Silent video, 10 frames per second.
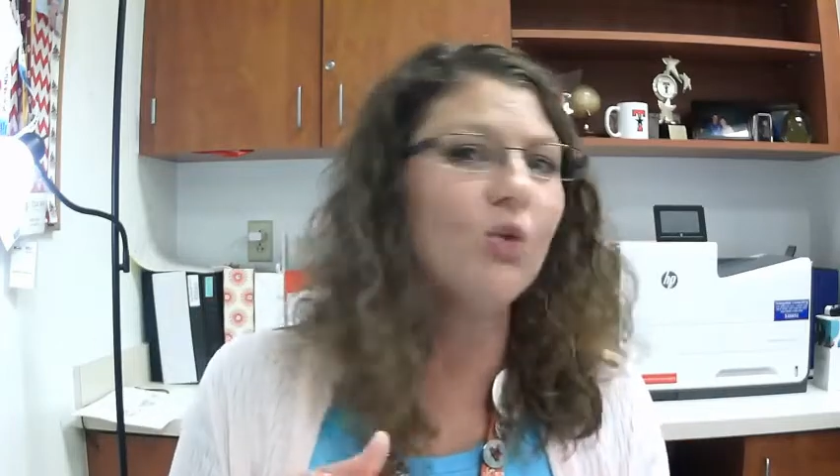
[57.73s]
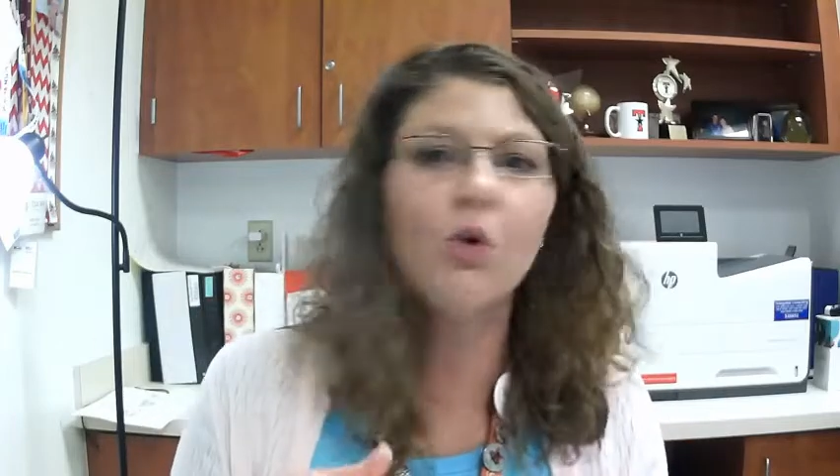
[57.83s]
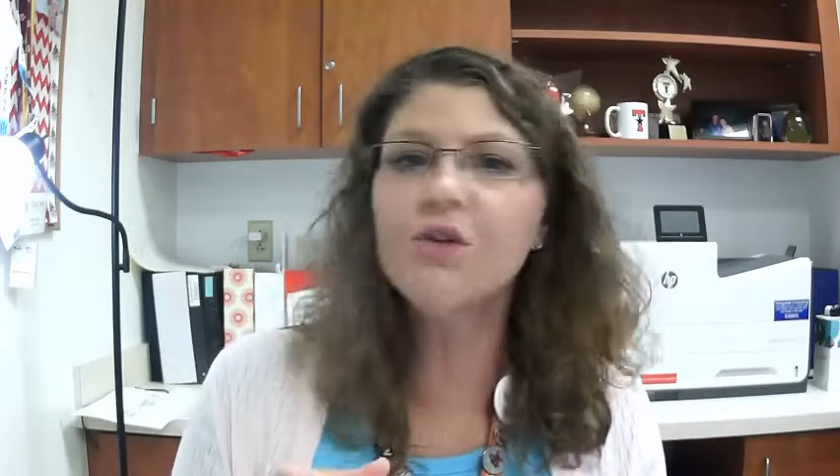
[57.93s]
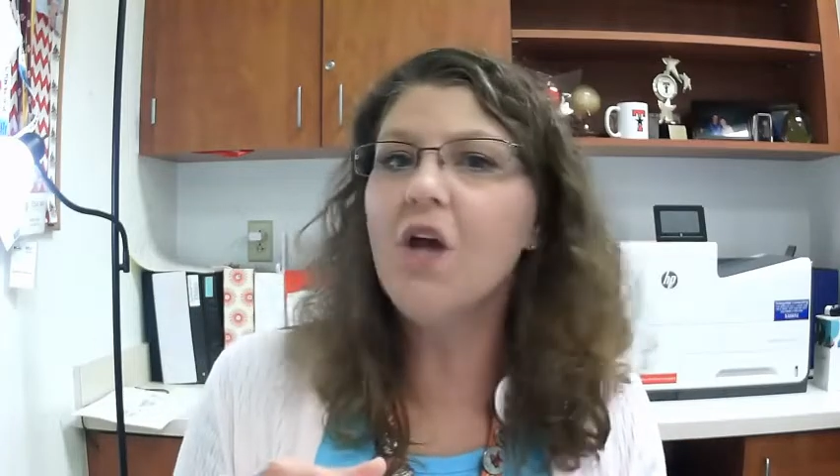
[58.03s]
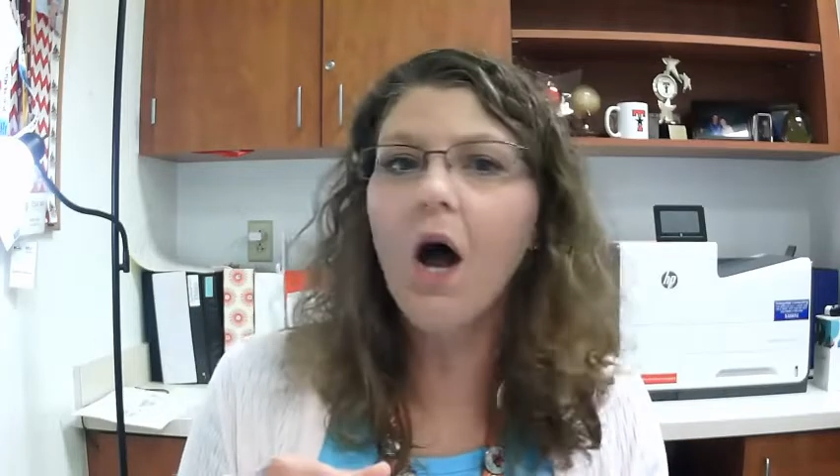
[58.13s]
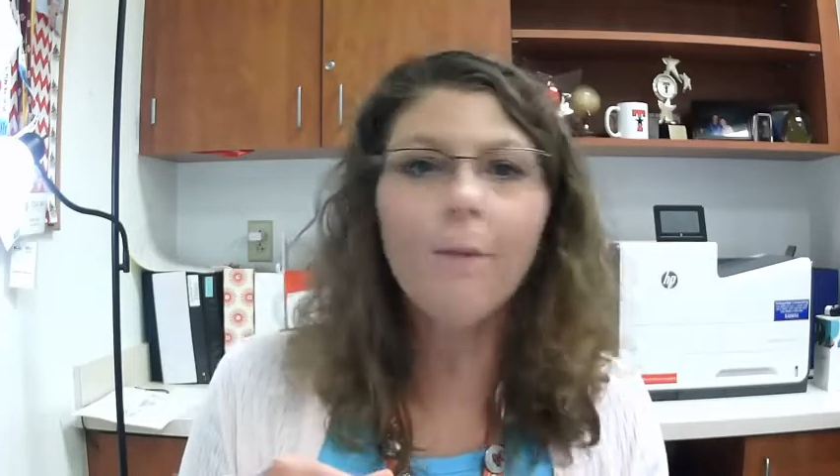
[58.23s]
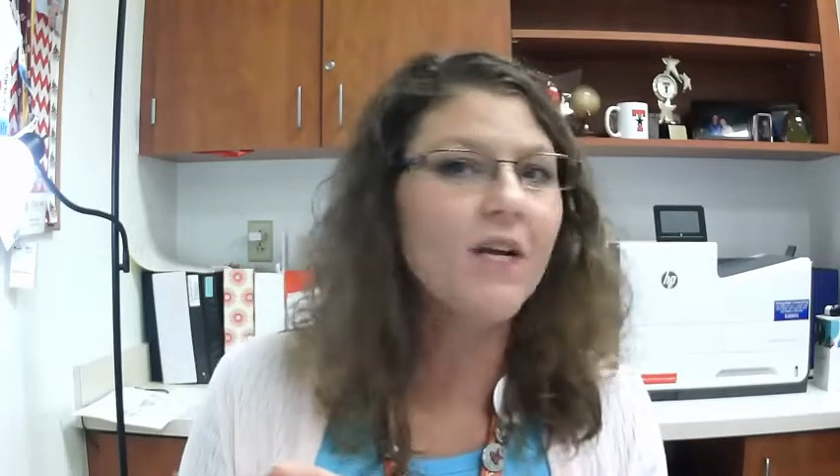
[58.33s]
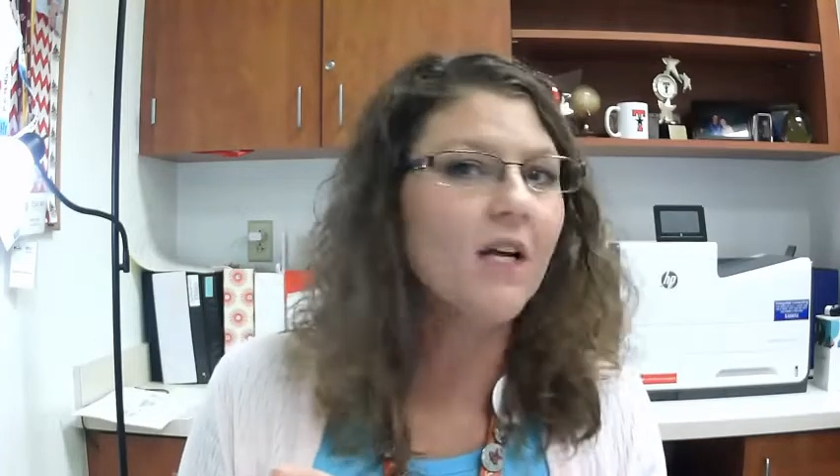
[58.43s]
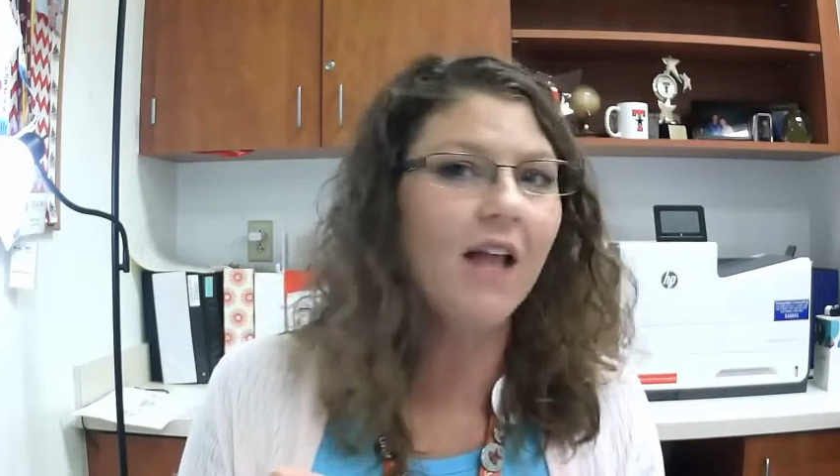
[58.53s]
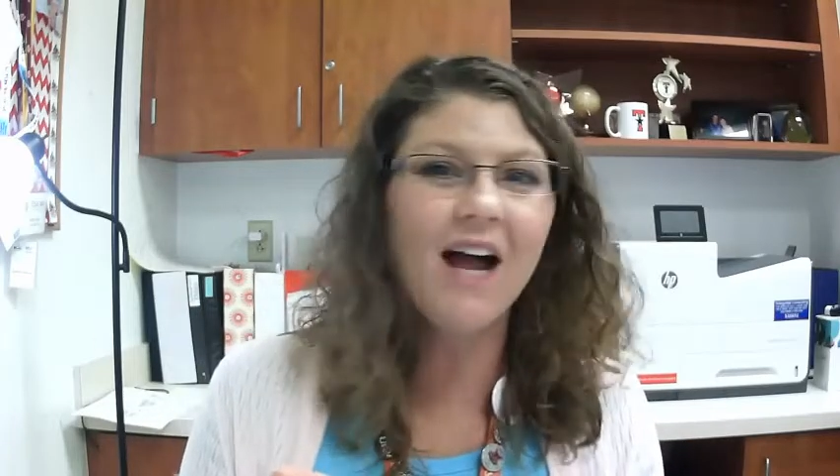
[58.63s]
You will not
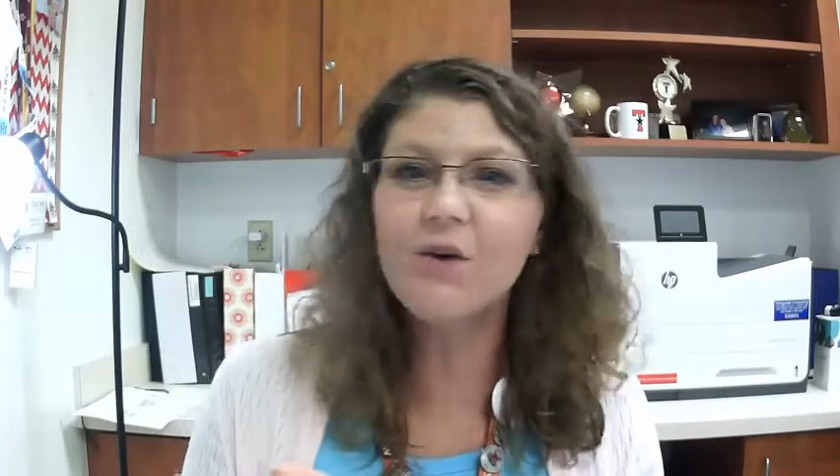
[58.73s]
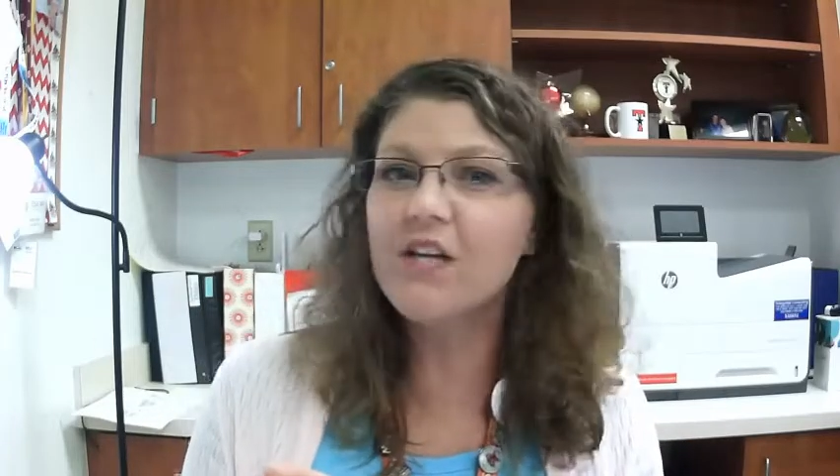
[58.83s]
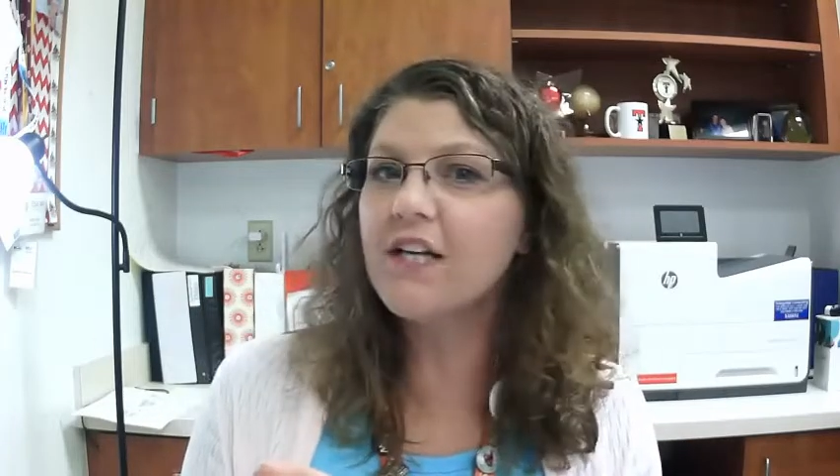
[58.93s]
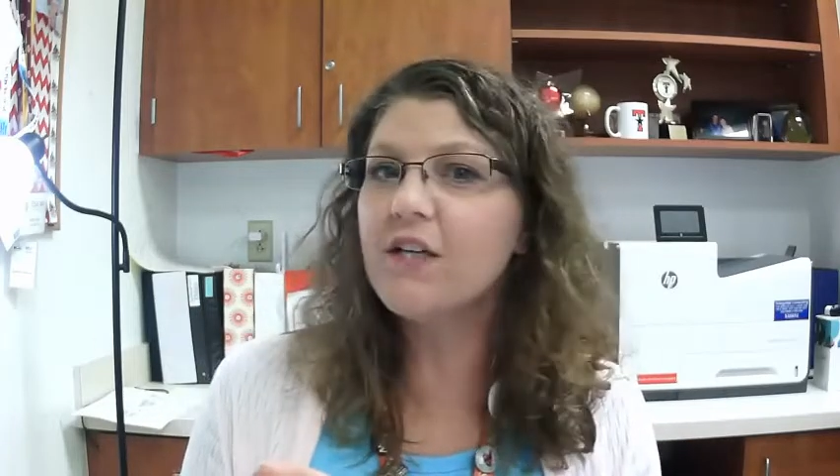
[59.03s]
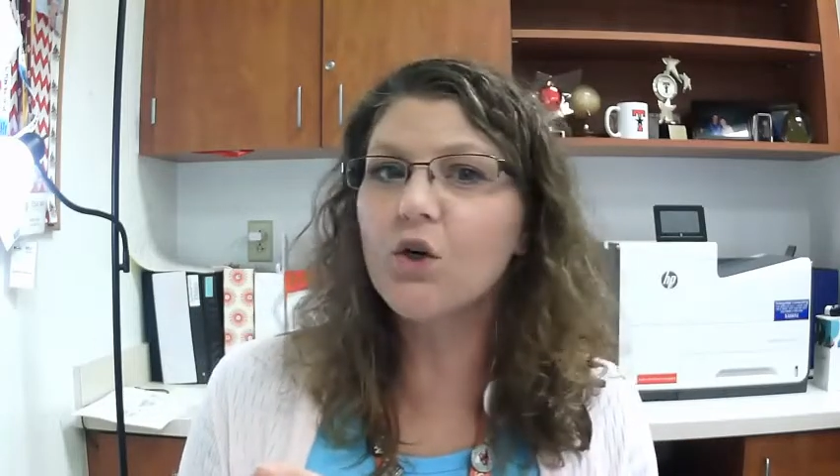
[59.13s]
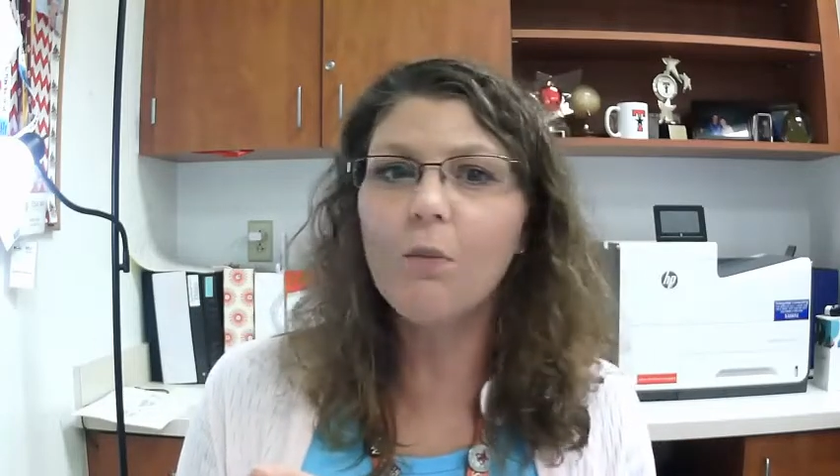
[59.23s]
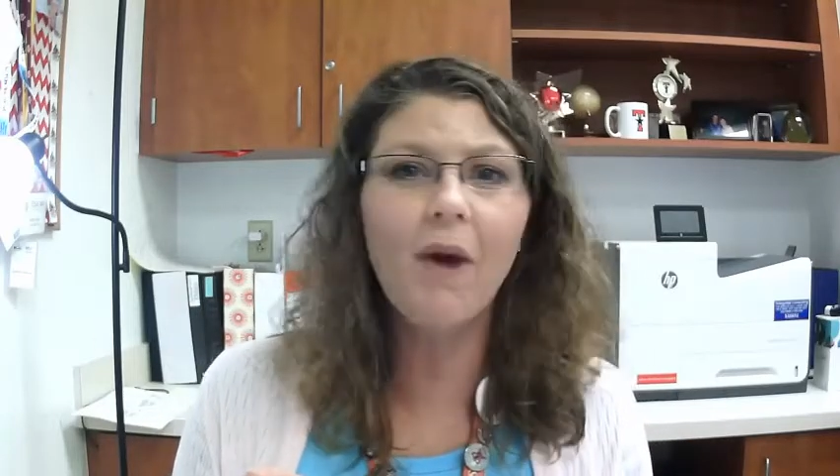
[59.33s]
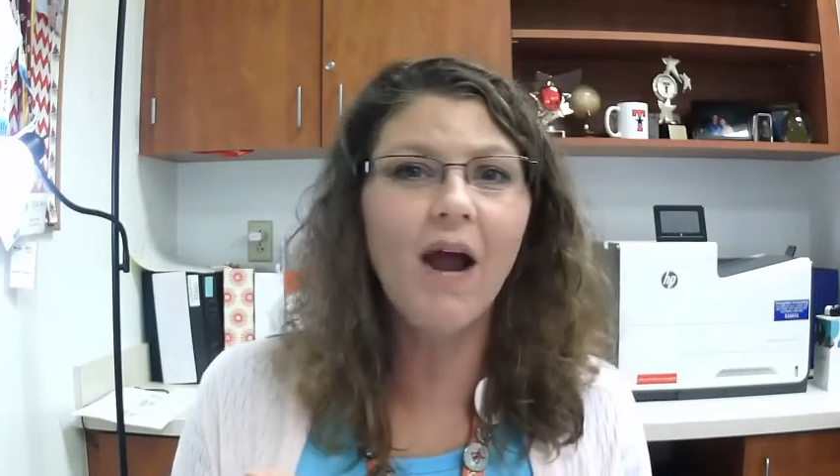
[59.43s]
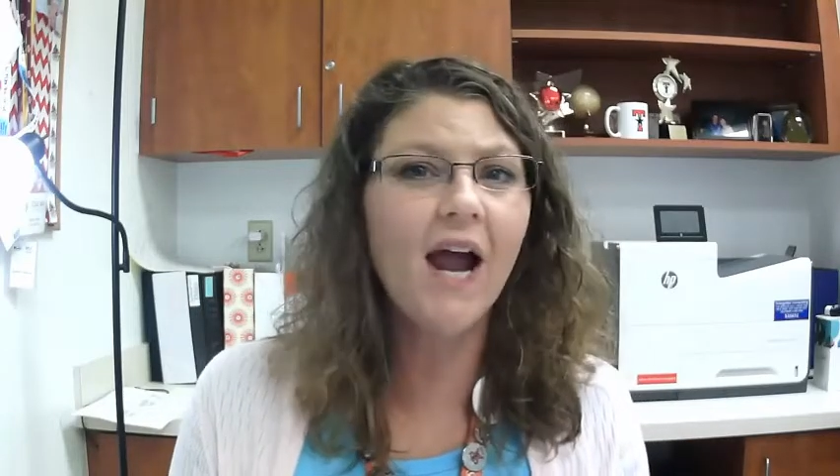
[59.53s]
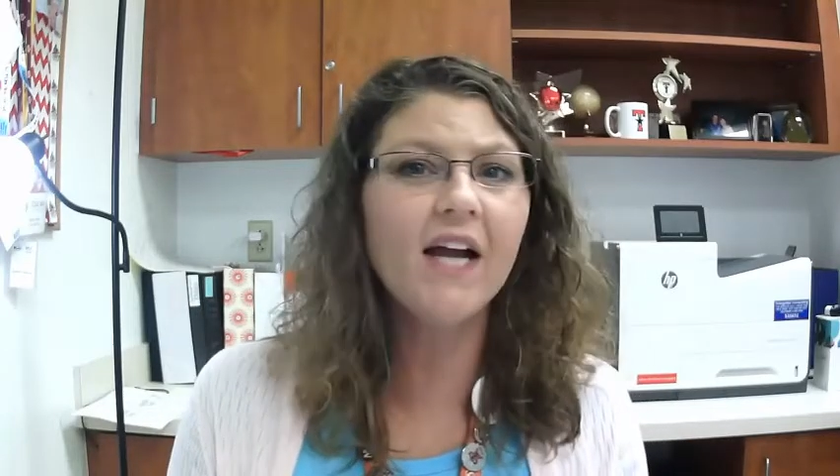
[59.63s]
be allowed in your
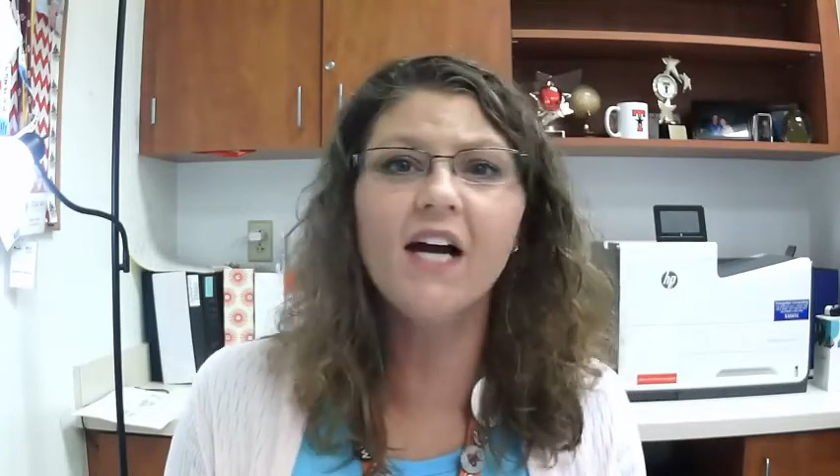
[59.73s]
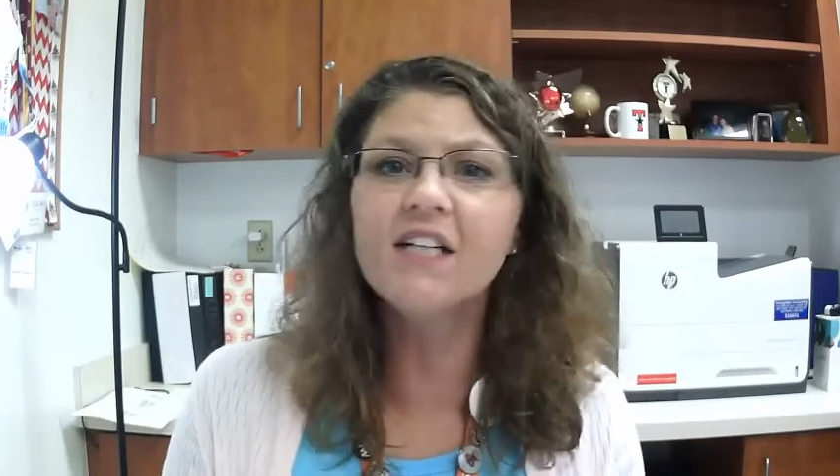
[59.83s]
bag